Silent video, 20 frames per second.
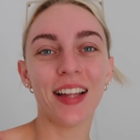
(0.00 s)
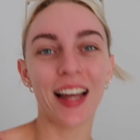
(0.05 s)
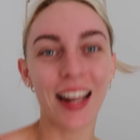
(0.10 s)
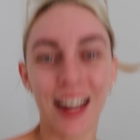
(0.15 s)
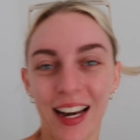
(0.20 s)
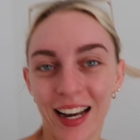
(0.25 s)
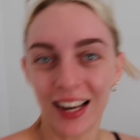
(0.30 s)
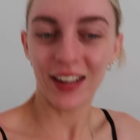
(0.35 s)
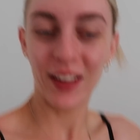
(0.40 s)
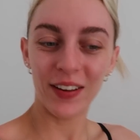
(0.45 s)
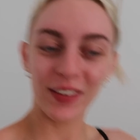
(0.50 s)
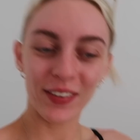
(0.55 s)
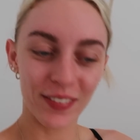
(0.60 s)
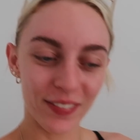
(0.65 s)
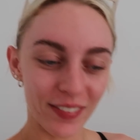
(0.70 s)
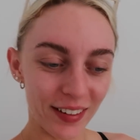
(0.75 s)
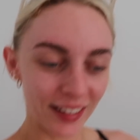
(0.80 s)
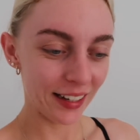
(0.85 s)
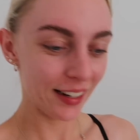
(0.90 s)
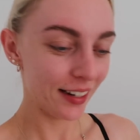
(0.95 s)
and
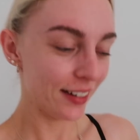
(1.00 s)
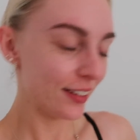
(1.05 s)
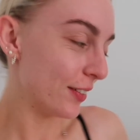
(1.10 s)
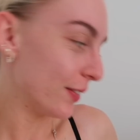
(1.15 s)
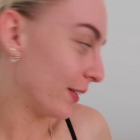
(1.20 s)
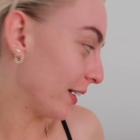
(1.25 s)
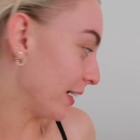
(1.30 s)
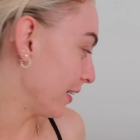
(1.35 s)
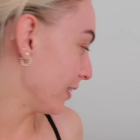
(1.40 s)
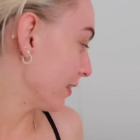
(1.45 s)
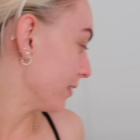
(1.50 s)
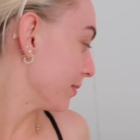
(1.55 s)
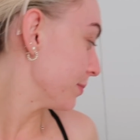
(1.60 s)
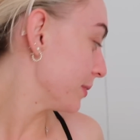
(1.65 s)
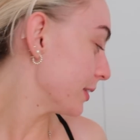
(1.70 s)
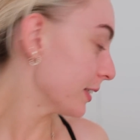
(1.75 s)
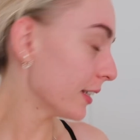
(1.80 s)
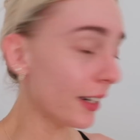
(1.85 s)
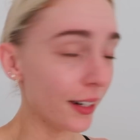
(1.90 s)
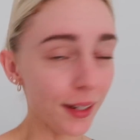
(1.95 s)
really enjoyed it. I'm
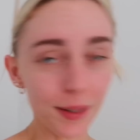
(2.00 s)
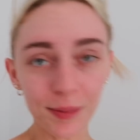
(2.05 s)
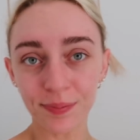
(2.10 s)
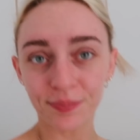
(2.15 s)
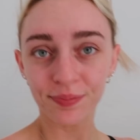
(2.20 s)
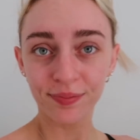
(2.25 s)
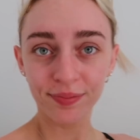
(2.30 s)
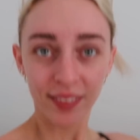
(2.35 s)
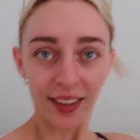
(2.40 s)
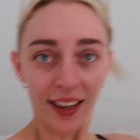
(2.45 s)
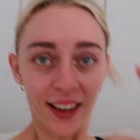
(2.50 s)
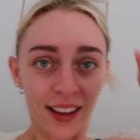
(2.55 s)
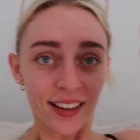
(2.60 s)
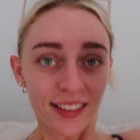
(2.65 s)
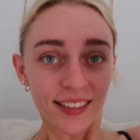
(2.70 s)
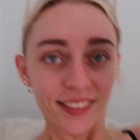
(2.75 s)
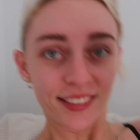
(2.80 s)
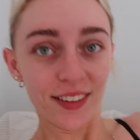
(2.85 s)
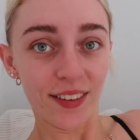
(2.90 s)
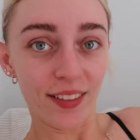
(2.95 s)
just gonna
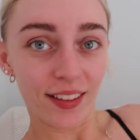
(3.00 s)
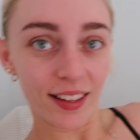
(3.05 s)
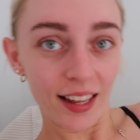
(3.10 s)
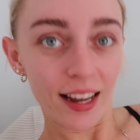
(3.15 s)
sit on the